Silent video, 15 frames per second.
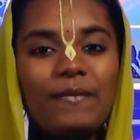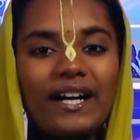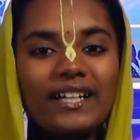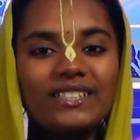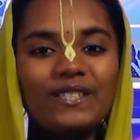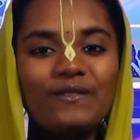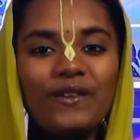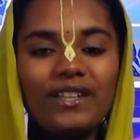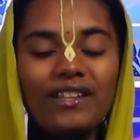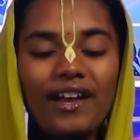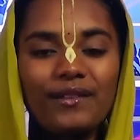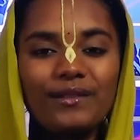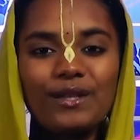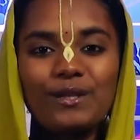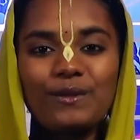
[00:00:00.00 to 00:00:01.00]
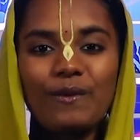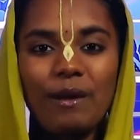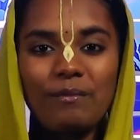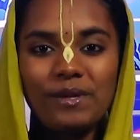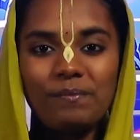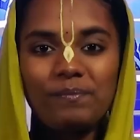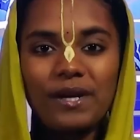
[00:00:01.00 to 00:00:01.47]
Bhaktivedanta
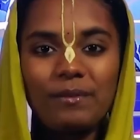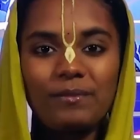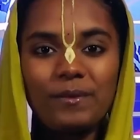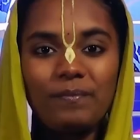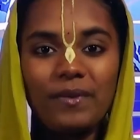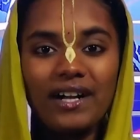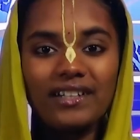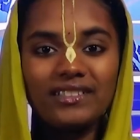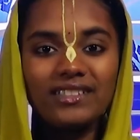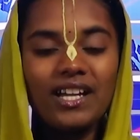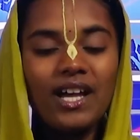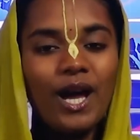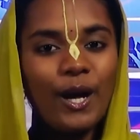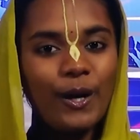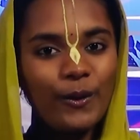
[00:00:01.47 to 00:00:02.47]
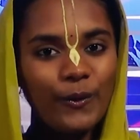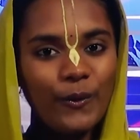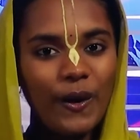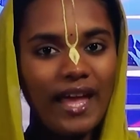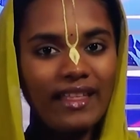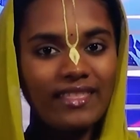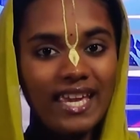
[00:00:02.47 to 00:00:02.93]
Swami Prabhupada,
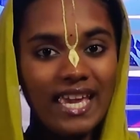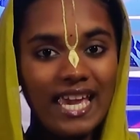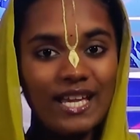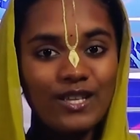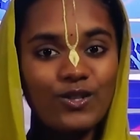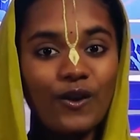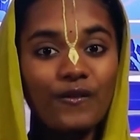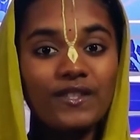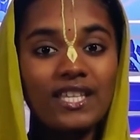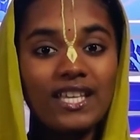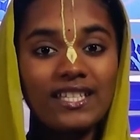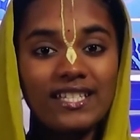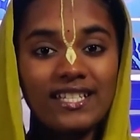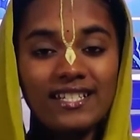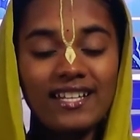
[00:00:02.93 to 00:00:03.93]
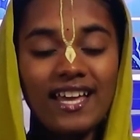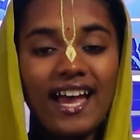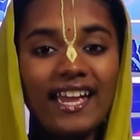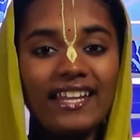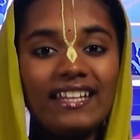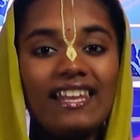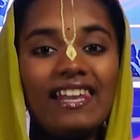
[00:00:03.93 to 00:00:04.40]
who at the age of
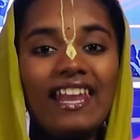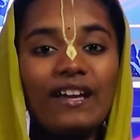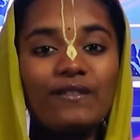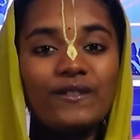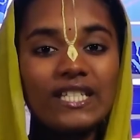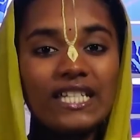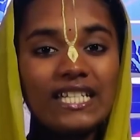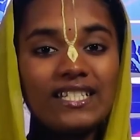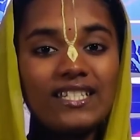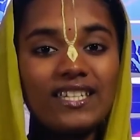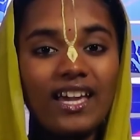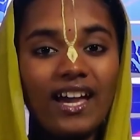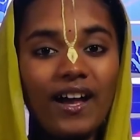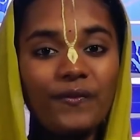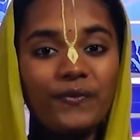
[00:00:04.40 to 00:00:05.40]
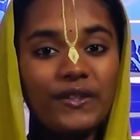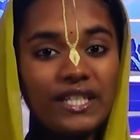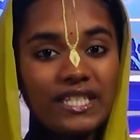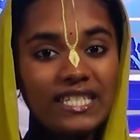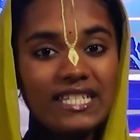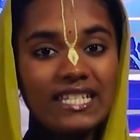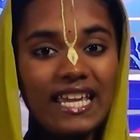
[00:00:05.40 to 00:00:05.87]
69 left India
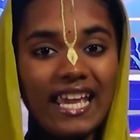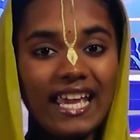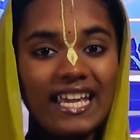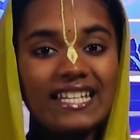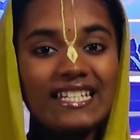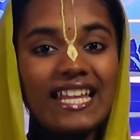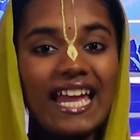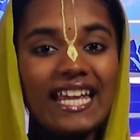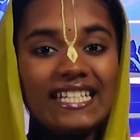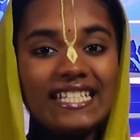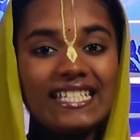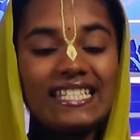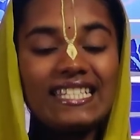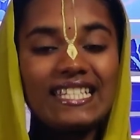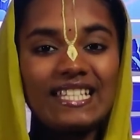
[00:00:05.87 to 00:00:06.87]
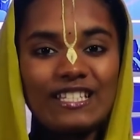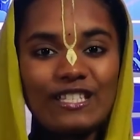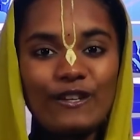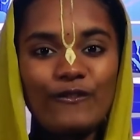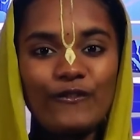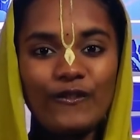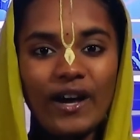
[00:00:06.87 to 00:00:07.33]
this day in
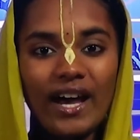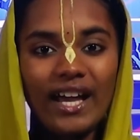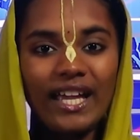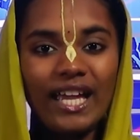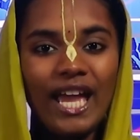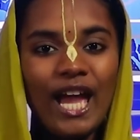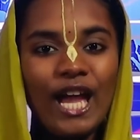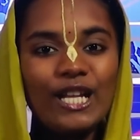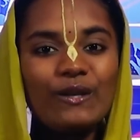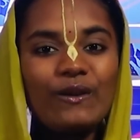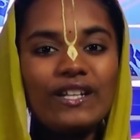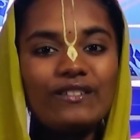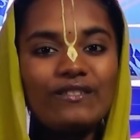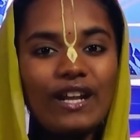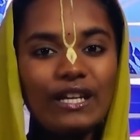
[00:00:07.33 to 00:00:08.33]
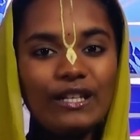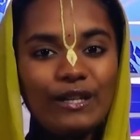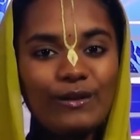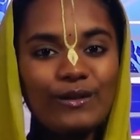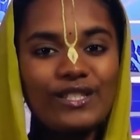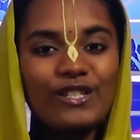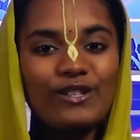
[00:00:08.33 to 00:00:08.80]
1965 to
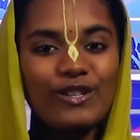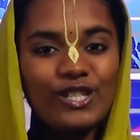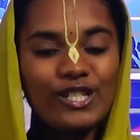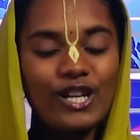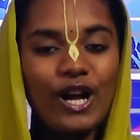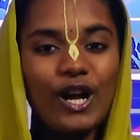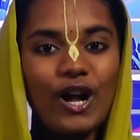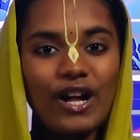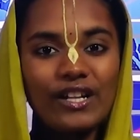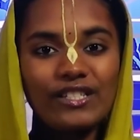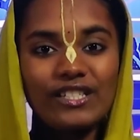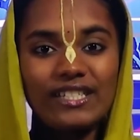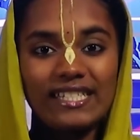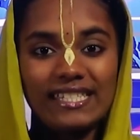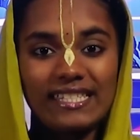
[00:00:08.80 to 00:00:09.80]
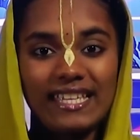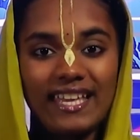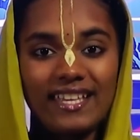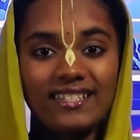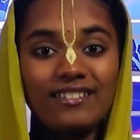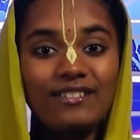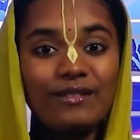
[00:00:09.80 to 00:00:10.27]
introduce Krishna
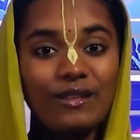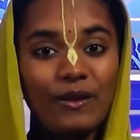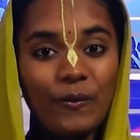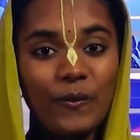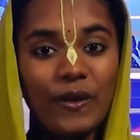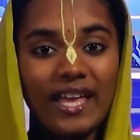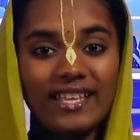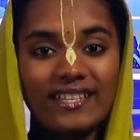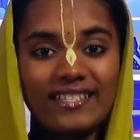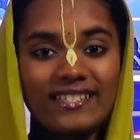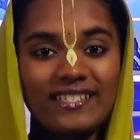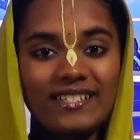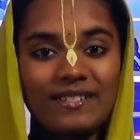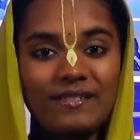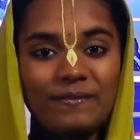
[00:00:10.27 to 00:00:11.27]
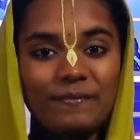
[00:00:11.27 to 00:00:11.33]
consciousness to the West.